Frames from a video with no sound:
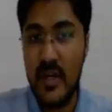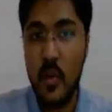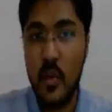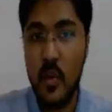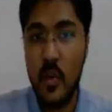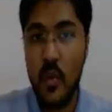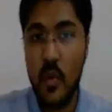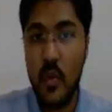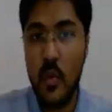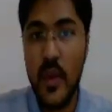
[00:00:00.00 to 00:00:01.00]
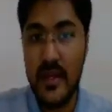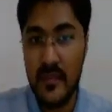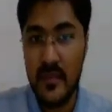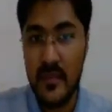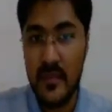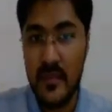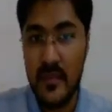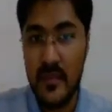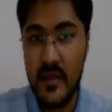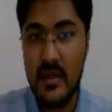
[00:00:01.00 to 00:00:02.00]
weight. So
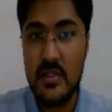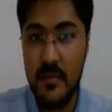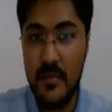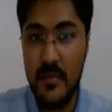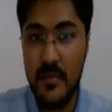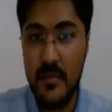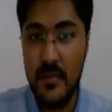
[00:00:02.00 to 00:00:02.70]
X will be